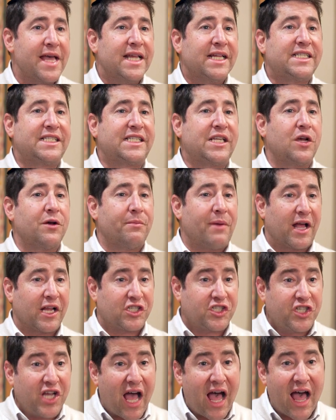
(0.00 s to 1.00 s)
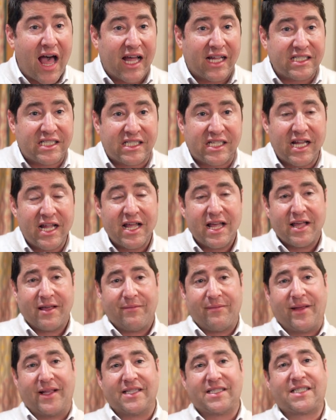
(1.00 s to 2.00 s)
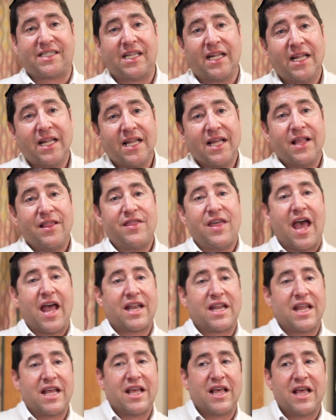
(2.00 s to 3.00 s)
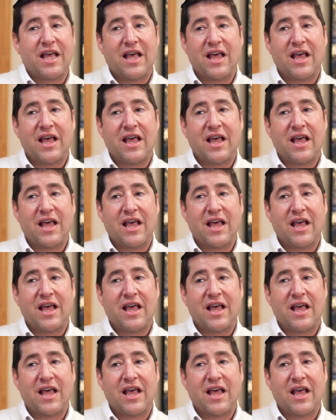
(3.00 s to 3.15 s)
Siyum HaShas means that